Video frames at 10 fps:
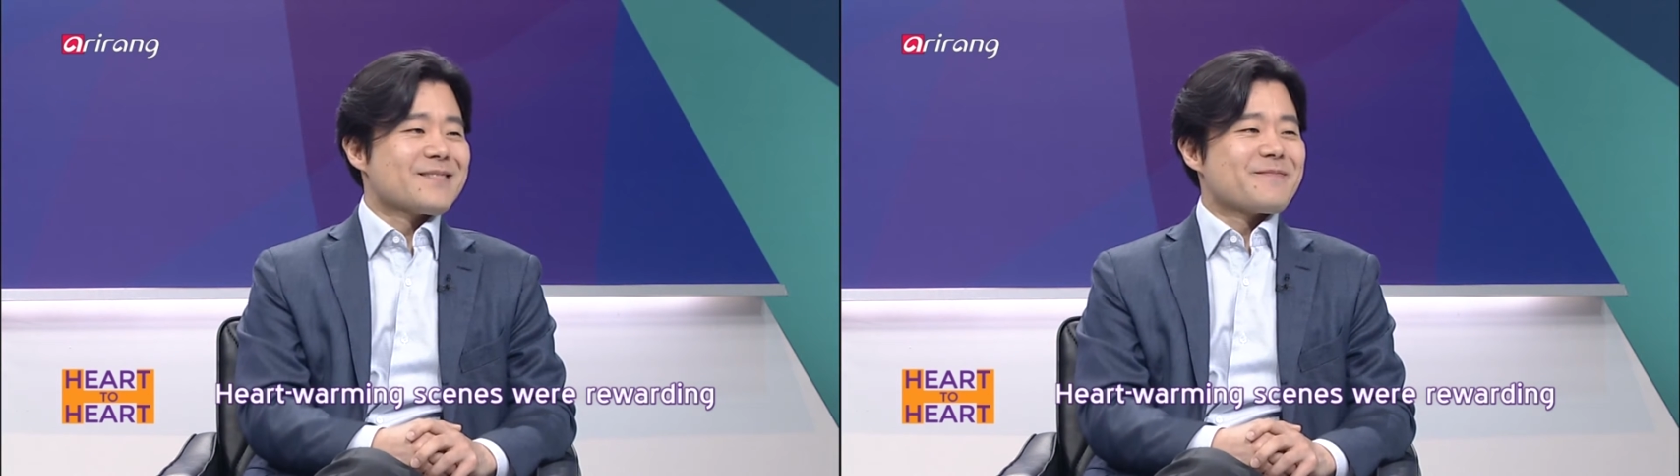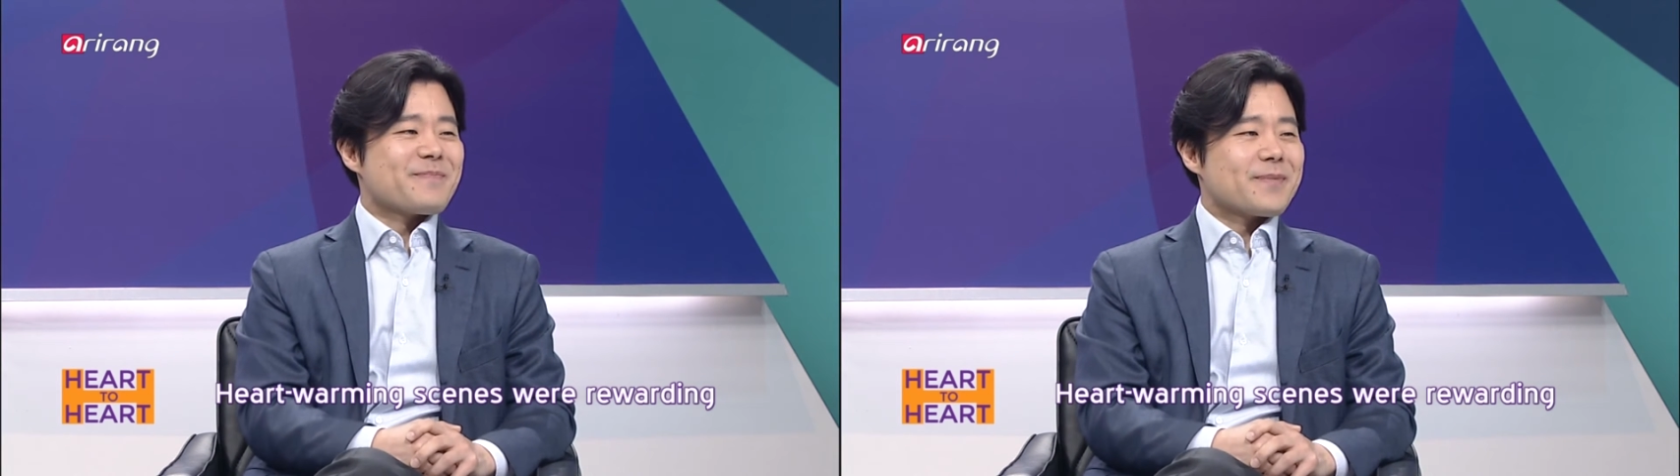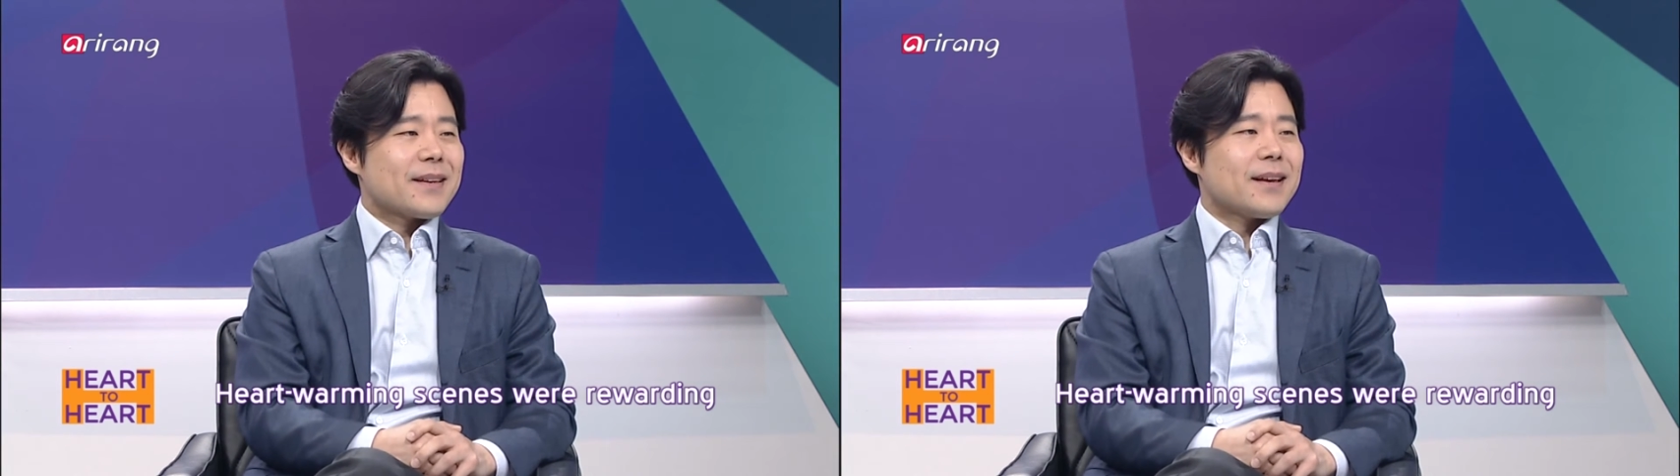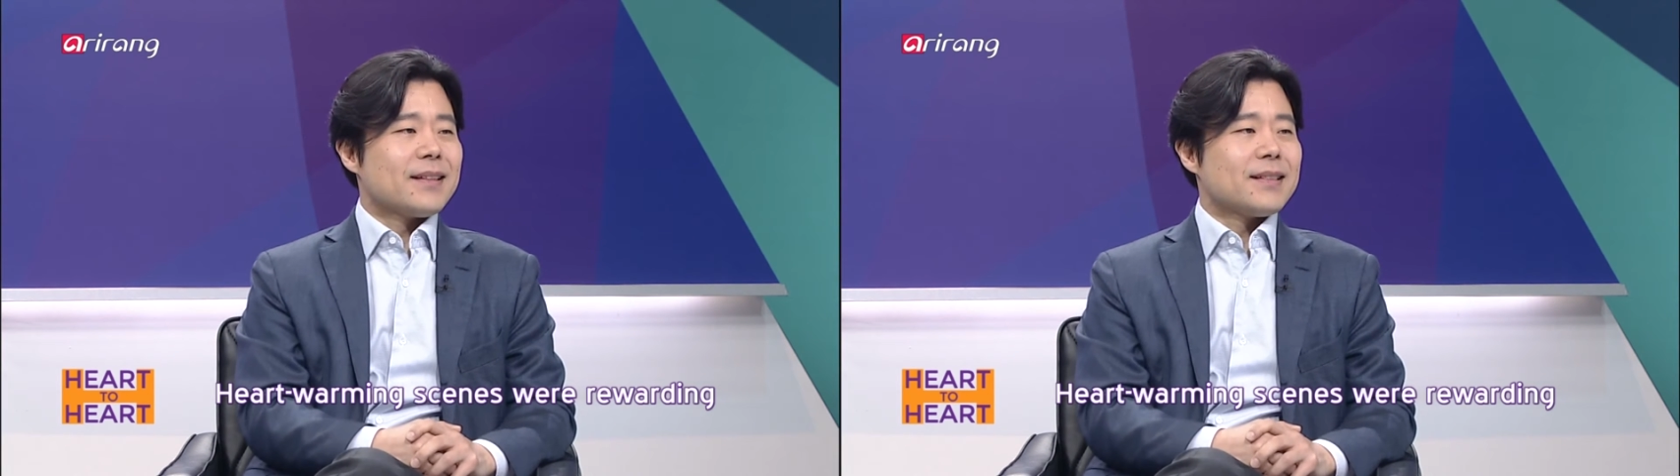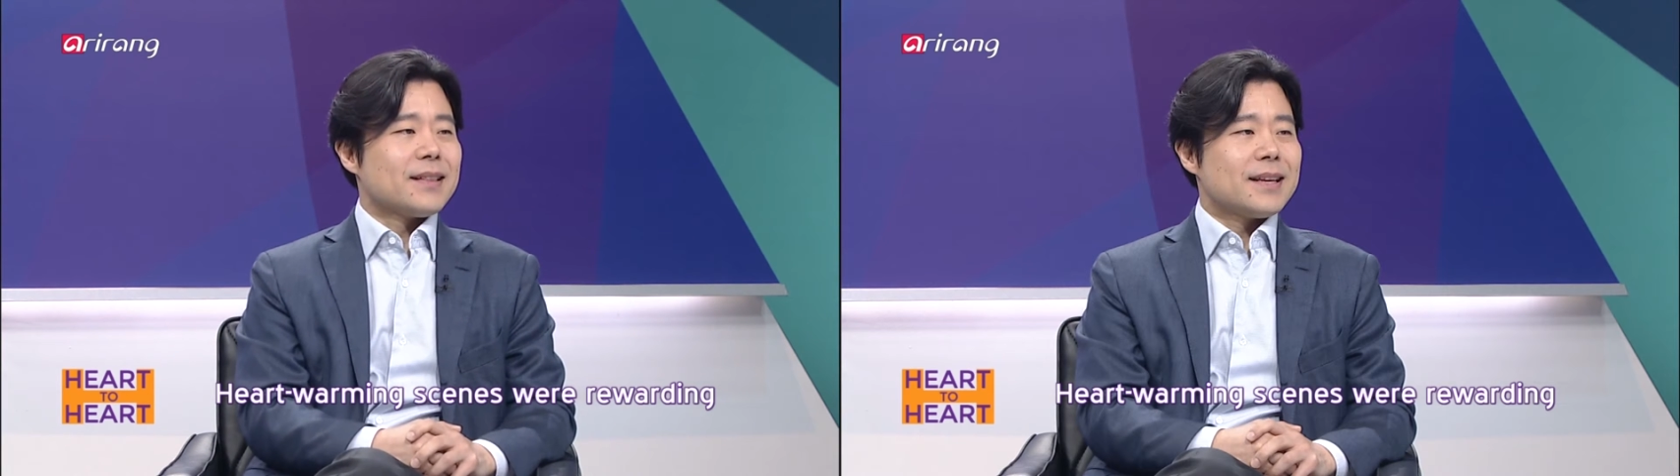
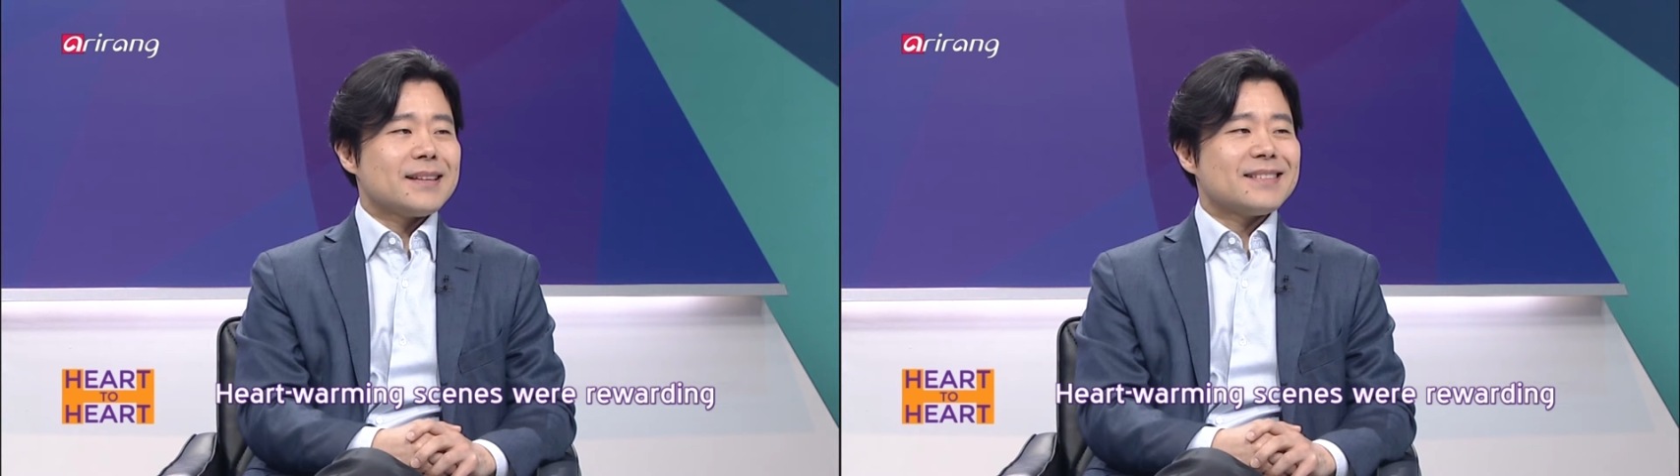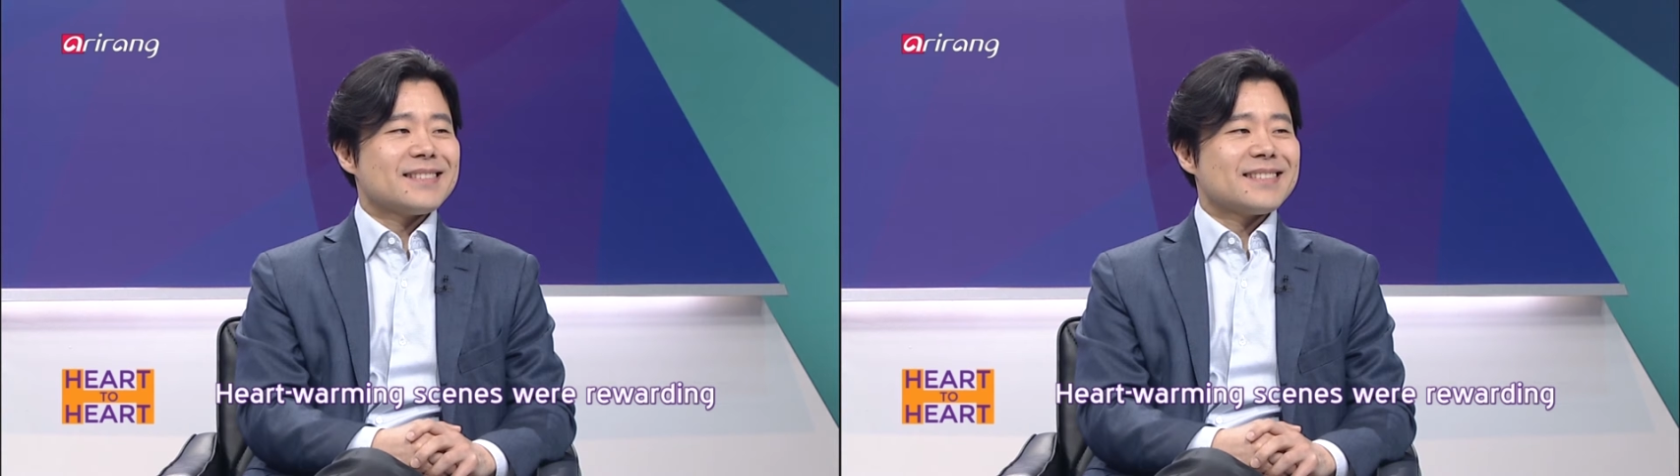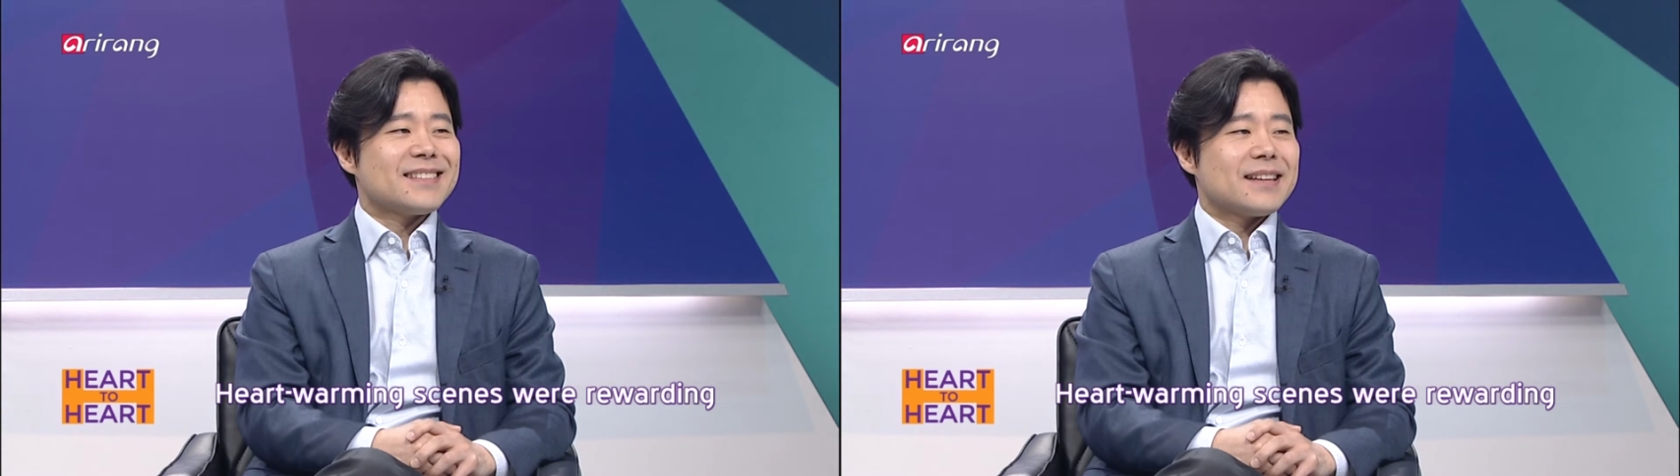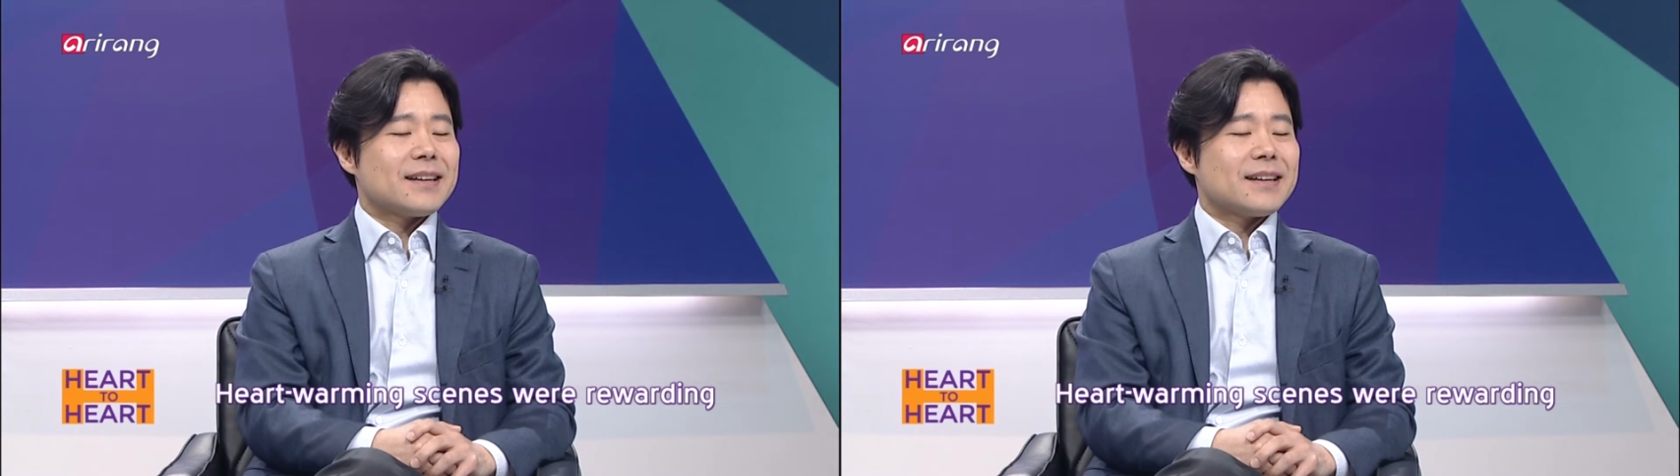and things,